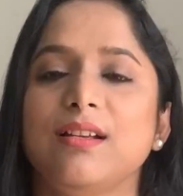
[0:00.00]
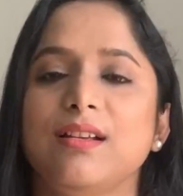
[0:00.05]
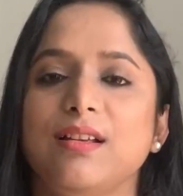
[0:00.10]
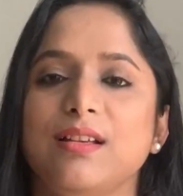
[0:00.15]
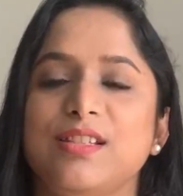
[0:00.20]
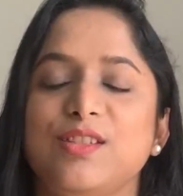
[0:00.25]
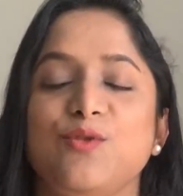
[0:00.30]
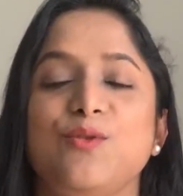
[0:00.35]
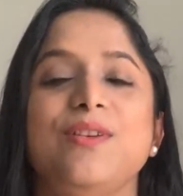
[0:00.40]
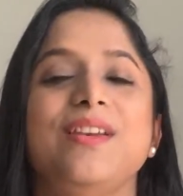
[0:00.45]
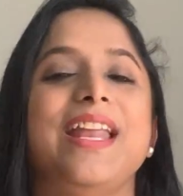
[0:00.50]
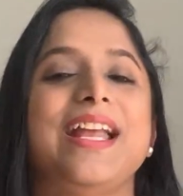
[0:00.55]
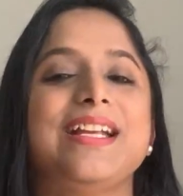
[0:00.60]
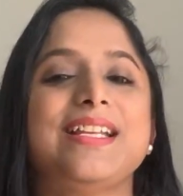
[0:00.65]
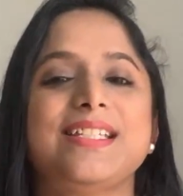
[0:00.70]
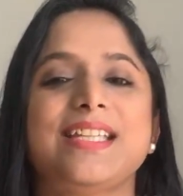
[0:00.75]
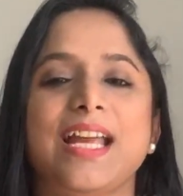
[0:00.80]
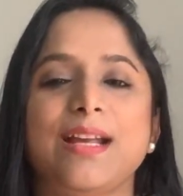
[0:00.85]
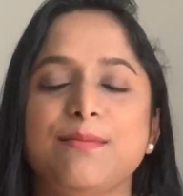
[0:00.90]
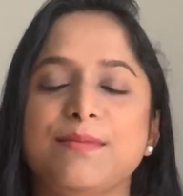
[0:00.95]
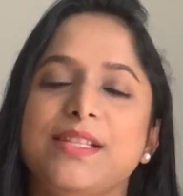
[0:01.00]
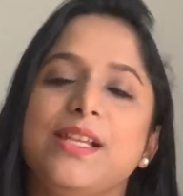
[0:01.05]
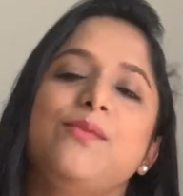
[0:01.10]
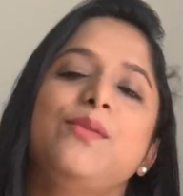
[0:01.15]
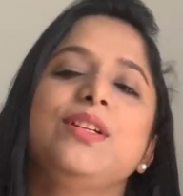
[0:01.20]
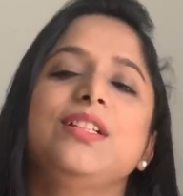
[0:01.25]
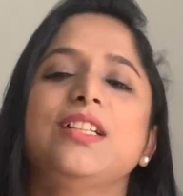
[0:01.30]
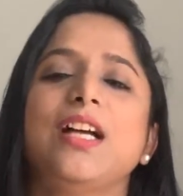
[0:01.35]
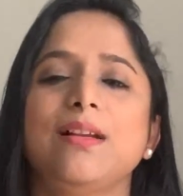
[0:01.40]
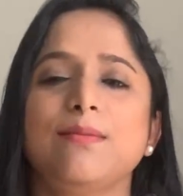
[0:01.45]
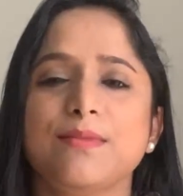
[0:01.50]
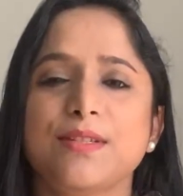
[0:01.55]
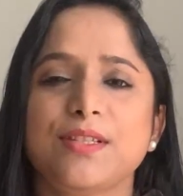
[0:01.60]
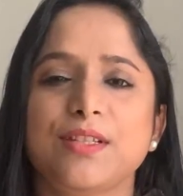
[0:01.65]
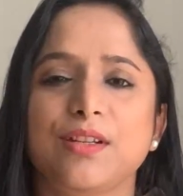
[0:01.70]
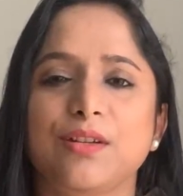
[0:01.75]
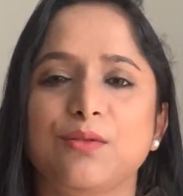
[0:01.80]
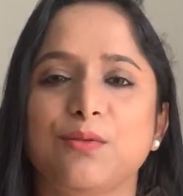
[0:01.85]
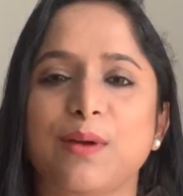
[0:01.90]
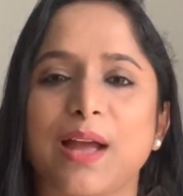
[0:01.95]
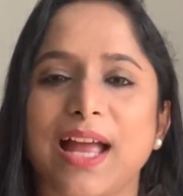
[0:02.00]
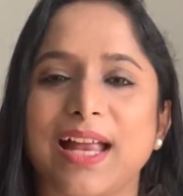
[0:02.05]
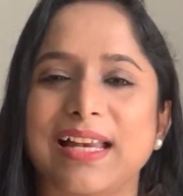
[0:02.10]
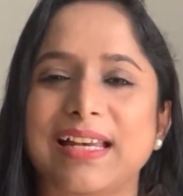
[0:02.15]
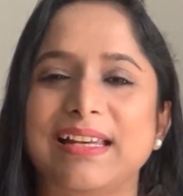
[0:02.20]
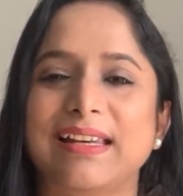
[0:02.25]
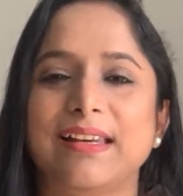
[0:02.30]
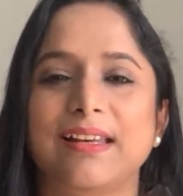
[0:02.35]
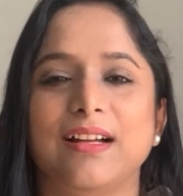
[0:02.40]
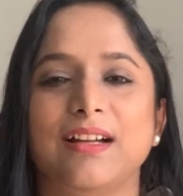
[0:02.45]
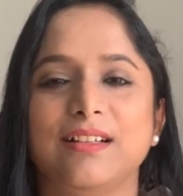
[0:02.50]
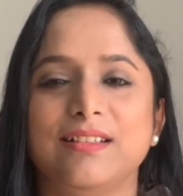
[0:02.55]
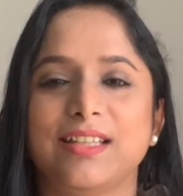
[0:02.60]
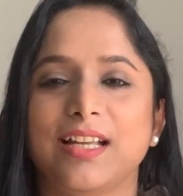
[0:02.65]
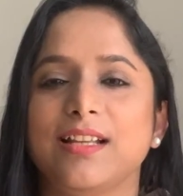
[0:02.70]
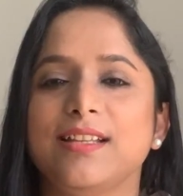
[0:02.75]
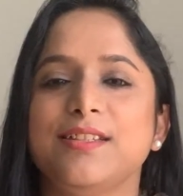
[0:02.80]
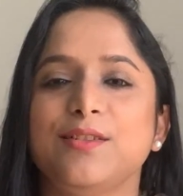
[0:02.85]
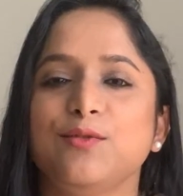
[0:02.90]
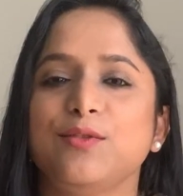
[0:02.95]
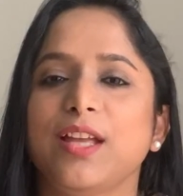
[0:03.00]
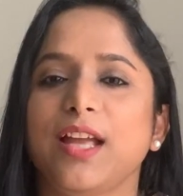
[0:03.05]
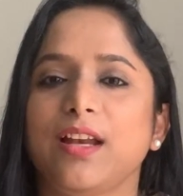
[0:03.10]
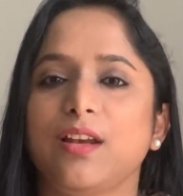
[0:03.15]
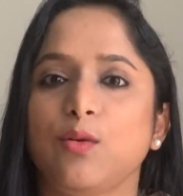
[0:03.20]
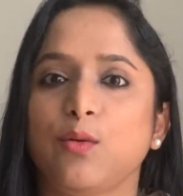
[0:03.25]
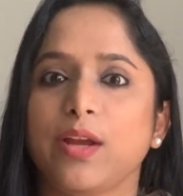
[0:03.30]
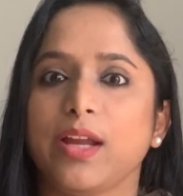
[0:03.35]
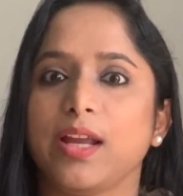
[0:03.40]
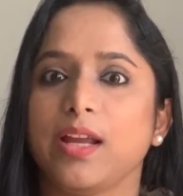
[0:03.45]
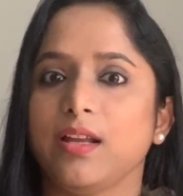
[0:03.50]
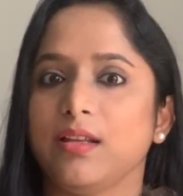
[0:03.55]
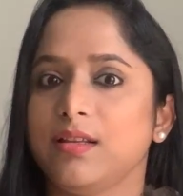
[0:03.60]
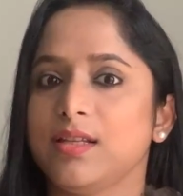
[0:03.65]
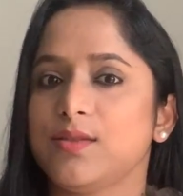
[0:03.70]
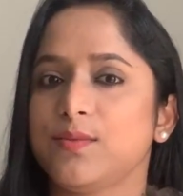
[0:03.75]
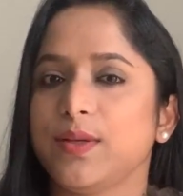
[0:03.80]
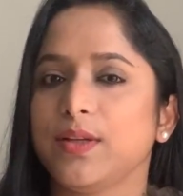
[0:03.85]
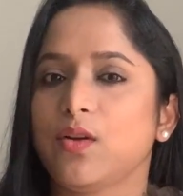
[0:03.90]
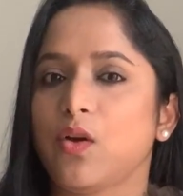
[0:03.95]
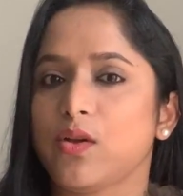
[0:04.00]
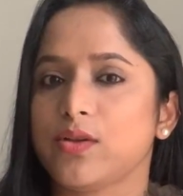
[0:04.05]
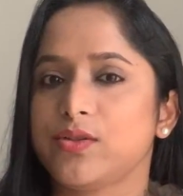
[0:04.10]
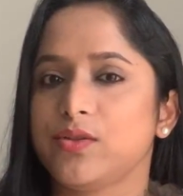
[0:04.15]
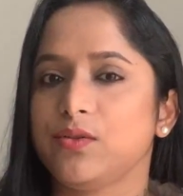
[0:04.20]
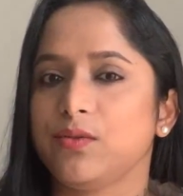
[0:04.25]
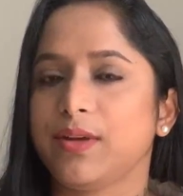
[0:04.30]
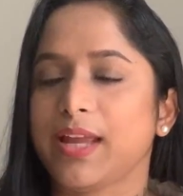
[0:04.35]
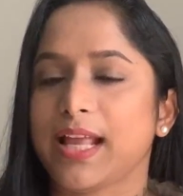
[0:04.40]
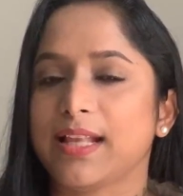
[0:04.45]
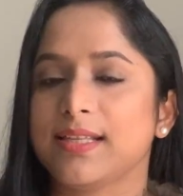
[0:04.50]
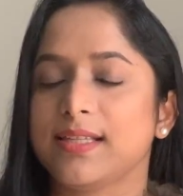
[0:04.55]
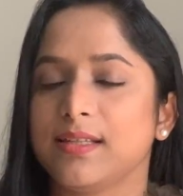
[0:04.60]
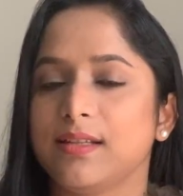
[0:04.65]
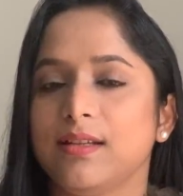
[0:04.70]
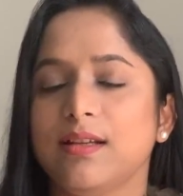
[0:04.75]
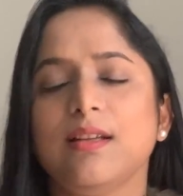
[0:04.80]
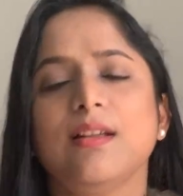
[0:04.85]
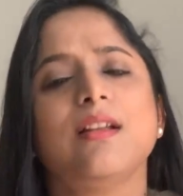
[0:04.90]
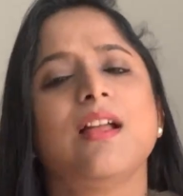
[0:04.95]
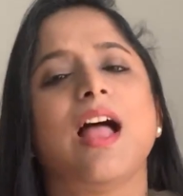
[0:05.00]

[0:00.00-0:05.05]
So next time someone comes to you and tells you that, okay, this will cause you cancer,